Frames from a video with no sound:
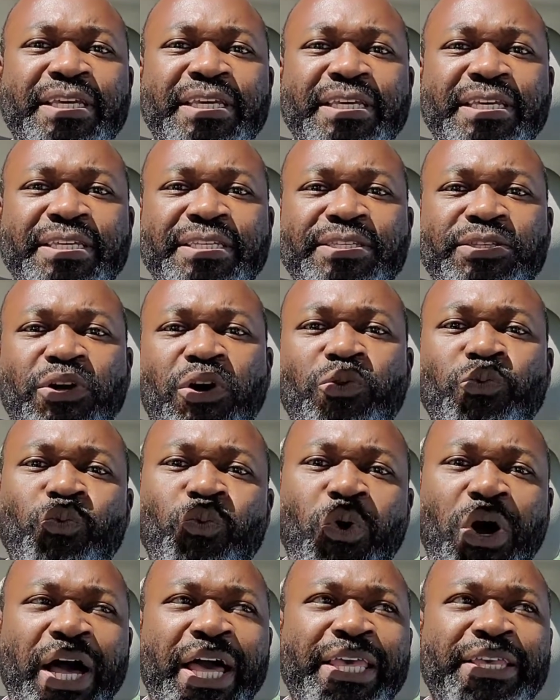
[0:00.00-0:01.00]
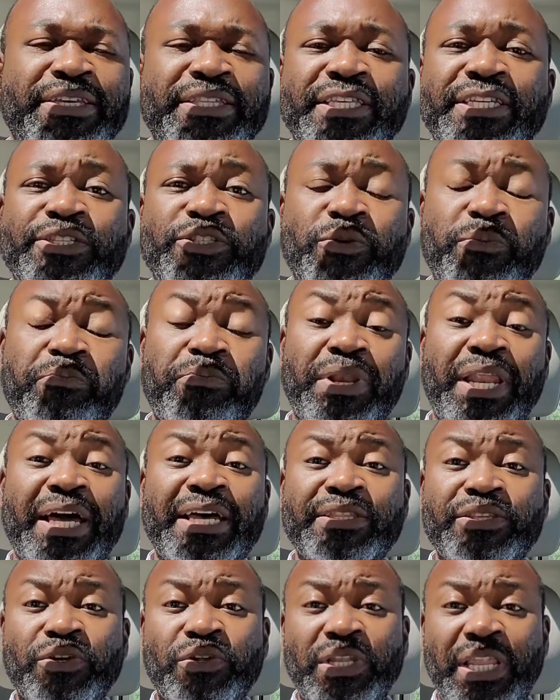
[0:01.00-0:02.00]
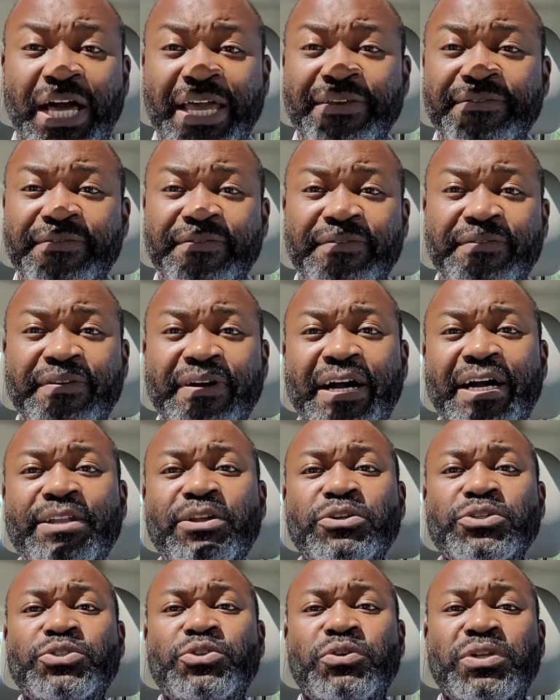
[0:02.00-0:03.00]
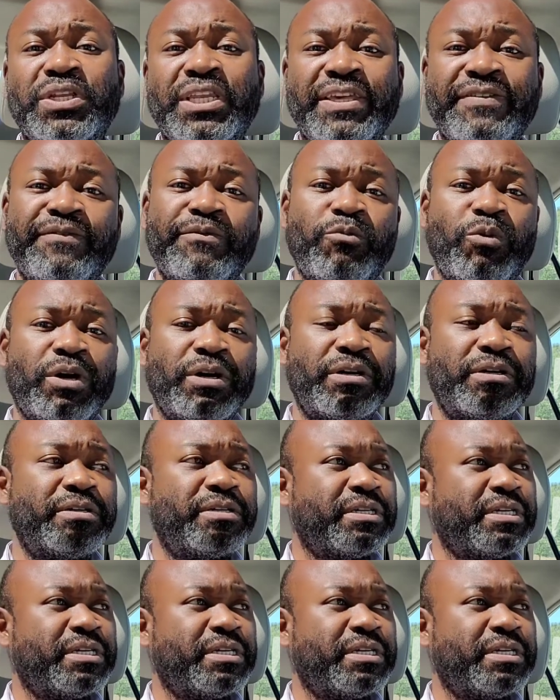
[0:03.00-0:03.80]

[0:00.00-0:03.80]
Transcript: is on why you need to plan your life and also live well.